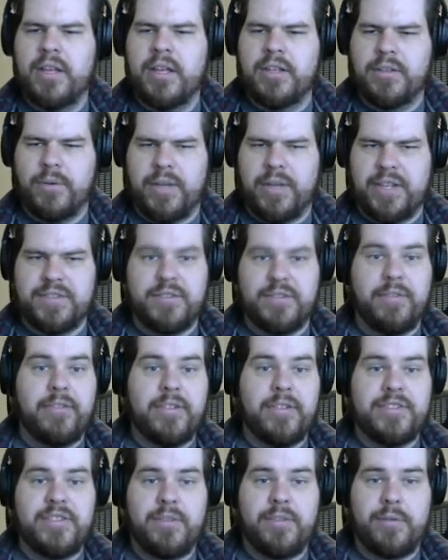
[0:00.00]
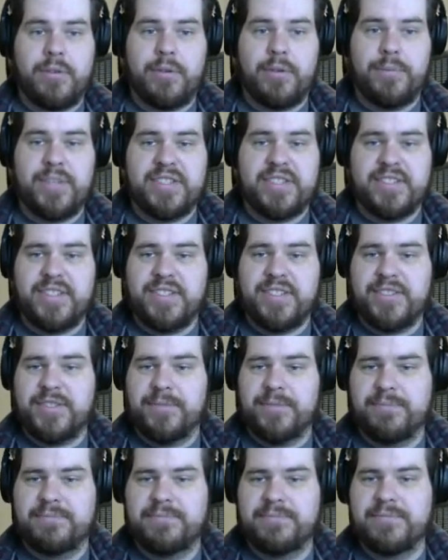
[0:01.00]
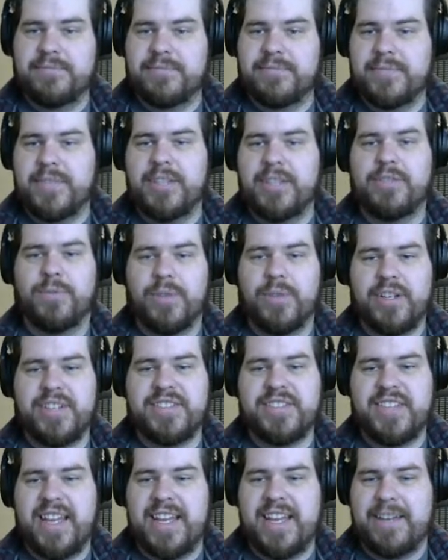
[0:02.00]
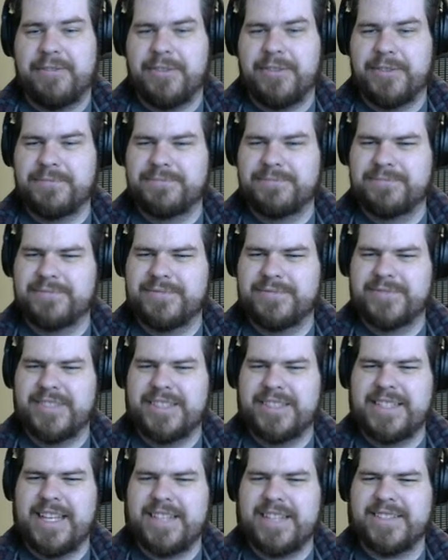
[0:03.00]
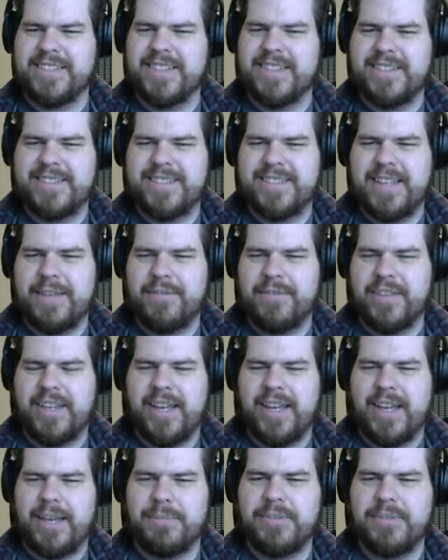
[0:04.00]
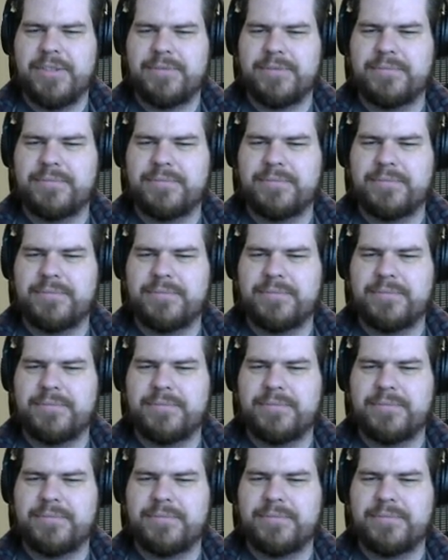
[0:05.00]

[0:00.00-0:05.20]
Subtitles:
Okay, so first order of business, we're gonna save. Yes, let's save the game.